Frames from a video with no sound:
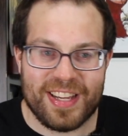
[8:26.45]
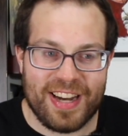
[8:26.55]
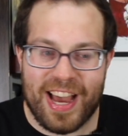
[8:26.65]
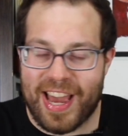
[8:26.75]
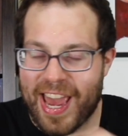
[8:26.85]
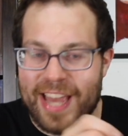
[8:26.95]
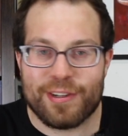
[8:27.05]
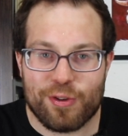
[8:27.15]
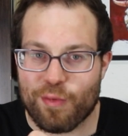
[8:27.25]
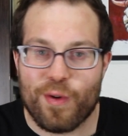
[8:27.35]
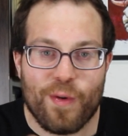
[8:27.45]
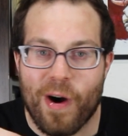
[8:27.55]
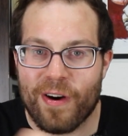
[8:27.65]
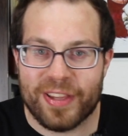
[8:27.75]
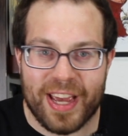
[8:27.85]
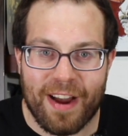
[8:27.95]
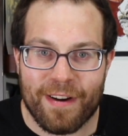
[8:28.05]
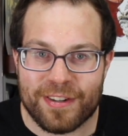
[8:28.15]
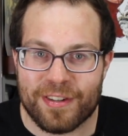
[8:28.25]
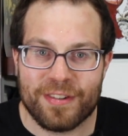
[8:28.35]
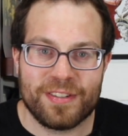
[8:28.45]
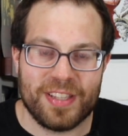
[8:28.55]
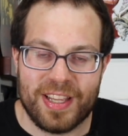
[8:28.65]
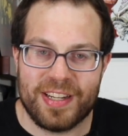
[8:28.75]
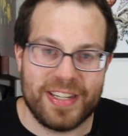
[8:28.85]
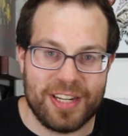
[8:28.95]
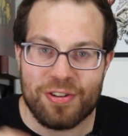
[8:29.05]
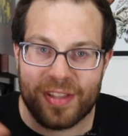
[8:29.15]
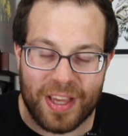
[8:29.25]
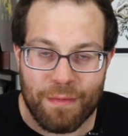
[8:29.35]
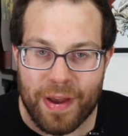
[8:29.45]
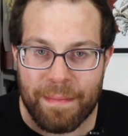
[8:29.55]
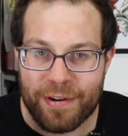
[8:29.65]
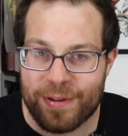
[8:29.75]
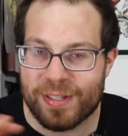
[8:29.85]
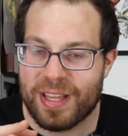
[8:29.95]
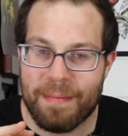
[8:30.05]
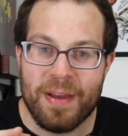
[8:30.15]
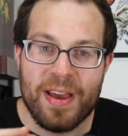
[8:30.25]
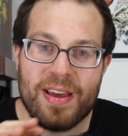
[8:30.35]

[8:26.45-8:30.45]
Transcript: and I hand drew all the characters and then digitally reproduced them,